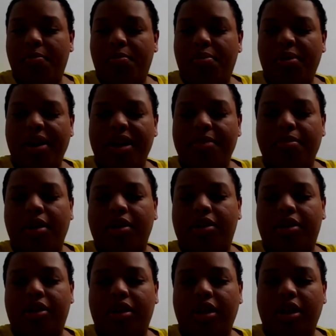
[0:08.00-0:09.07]
pretty
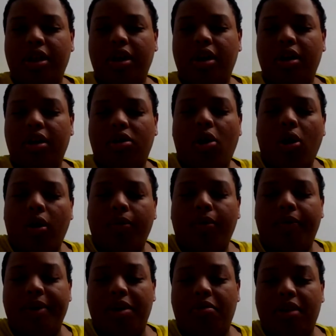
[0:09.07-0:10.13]
much the carnival
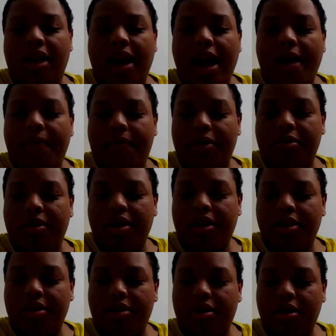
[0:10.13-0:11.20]
video that I have for you
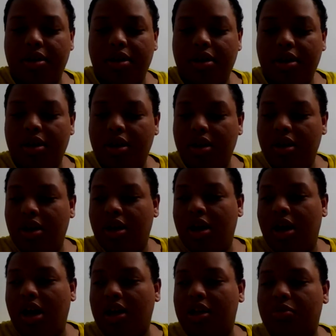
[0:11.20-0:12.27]
guys.
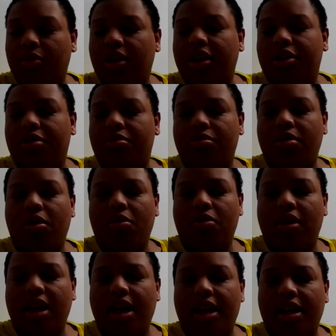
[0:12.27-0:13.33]
I just want to let you know
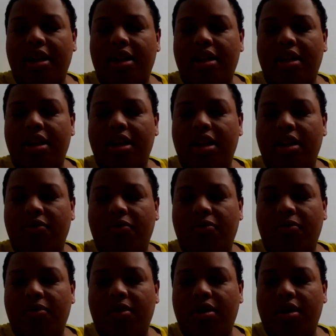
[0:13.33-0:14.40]
that
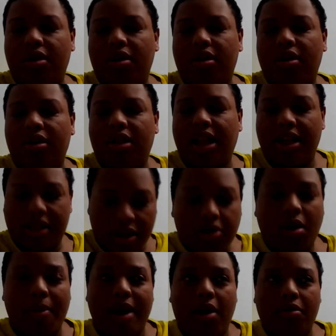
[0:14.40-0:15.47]
that it's still
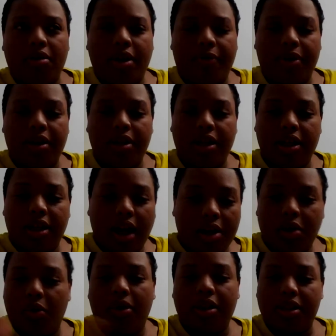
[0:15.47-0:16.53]
coming out, definitely. I
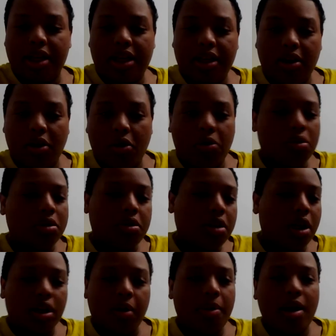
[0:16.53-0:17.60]
don't want to say, oh, it's
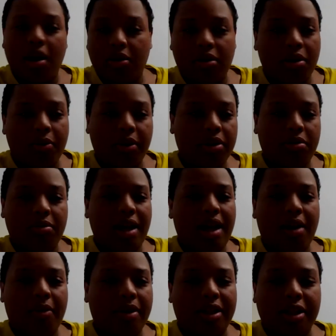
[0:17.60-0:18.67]
not coming out, I don't want to do that, I
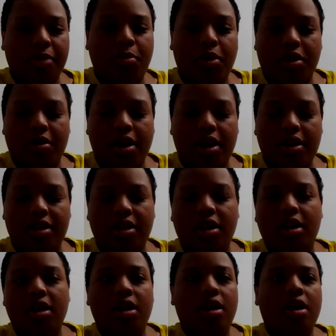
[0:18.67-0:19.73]
don't want to disappoint you guys.
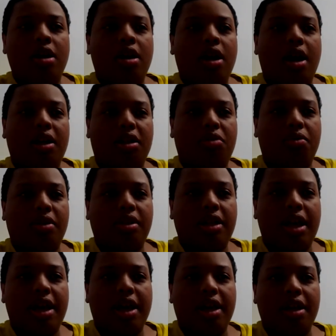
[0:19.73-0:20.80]
I just want to
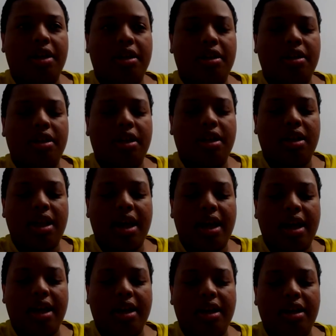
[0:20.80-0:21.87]
say
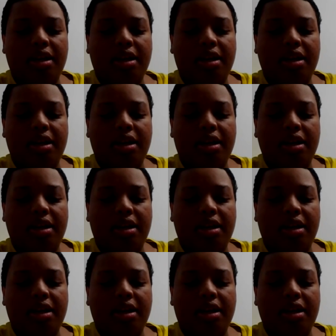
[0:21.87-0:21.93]
that